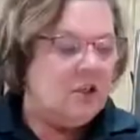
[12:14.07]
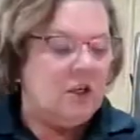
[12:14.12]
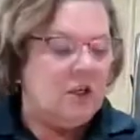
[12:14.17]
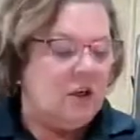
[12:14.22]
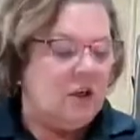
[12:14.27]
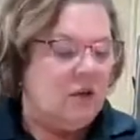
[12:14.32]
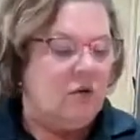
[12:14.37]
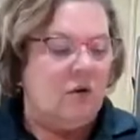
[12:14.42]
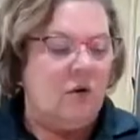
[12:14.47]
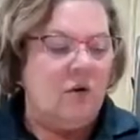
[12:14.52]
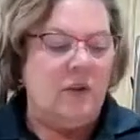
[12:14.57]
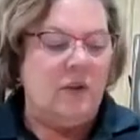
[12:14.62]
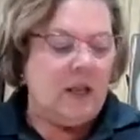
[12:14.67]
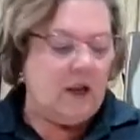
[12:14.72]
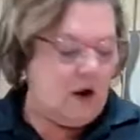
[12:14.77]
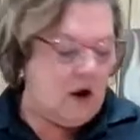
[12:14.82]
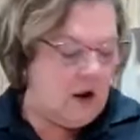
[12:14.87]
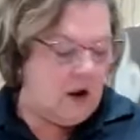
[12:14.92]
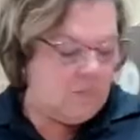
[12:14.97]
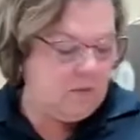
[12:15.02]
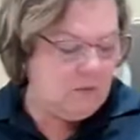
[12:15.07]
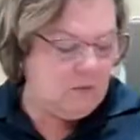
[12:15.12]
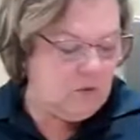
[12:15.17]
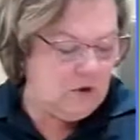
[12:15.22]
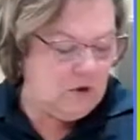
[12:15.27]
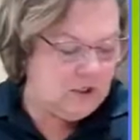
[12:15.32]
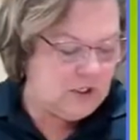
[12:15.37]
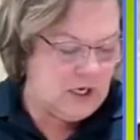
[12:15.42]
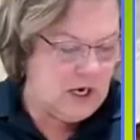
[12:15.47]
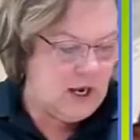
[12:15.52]
he's going to throw that on when
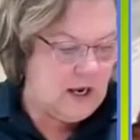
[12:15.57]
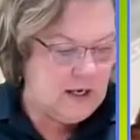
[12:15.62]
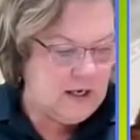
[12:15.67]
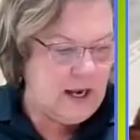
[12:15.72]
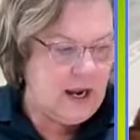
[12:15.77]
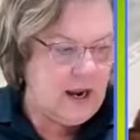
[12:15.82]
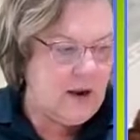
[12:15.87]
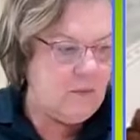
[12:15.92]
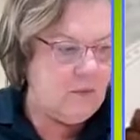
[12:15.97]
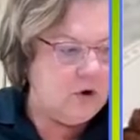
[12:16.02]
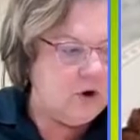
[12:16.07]
we're done